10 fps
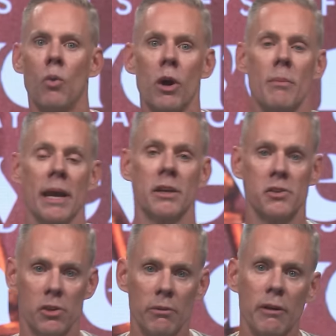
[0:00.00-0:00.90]
Where my
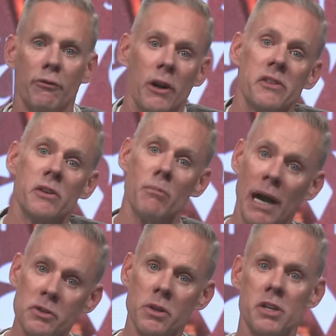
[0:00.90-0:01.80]
conservative friends in
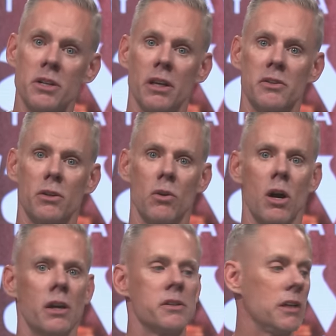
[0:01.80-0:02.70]
my tradition gets it
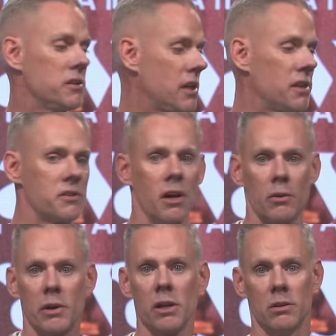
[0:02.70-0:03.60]
wrong is they say it's
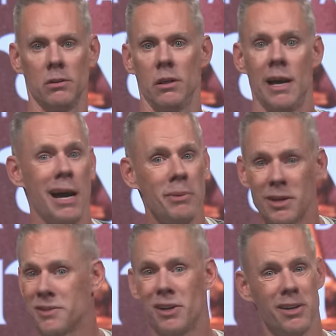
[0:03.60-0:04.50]
not real. I'm here
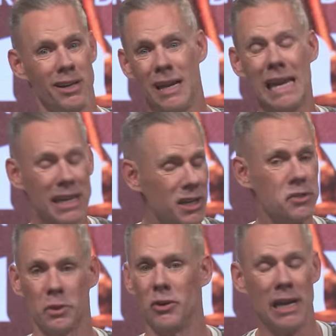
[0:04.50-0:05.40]
to tell you it
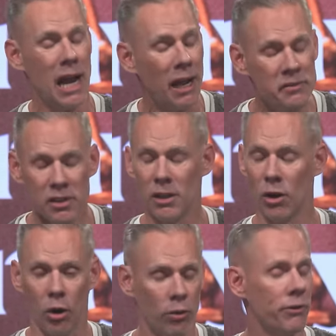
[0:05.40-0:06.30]
is real. And I've seen it
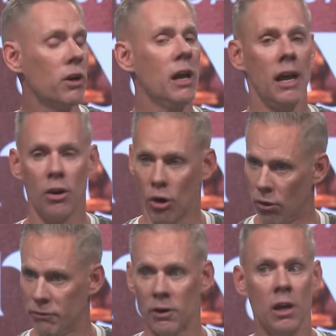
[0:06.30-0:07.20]
over and
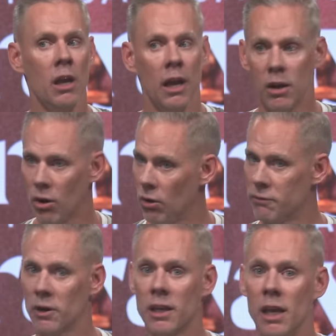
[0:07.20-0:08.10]
over and
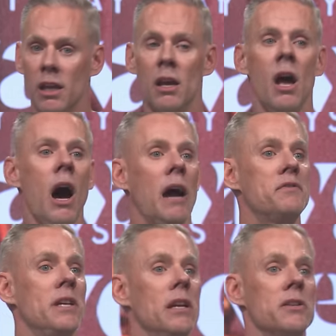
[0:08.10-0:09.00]
over again. I've
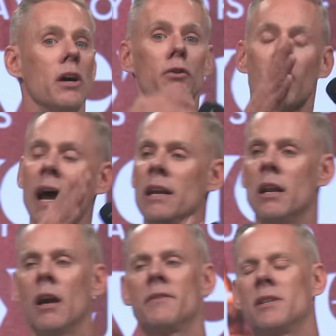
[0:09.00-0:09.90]
seen it done right
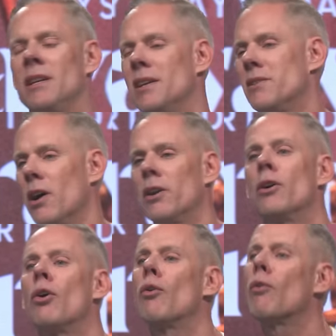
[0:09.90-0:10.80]
and I've seen it
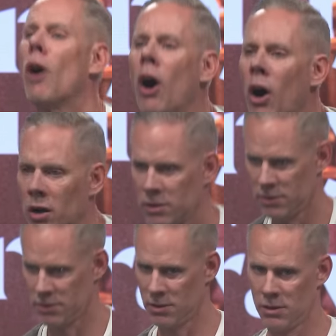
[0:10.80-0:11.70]
done wrong.
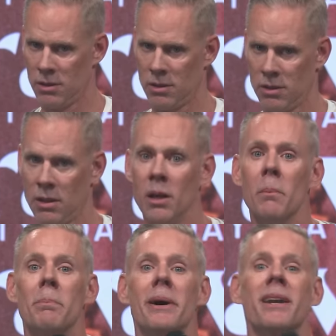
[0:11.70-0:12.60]

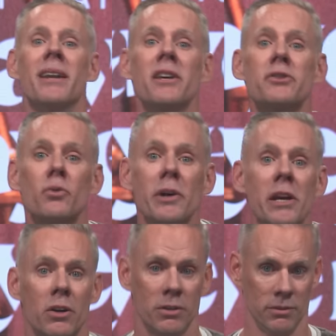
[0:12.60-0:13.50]
But it is
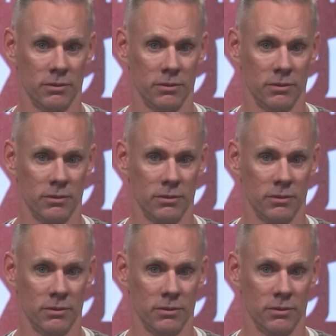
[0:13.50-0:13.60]
real.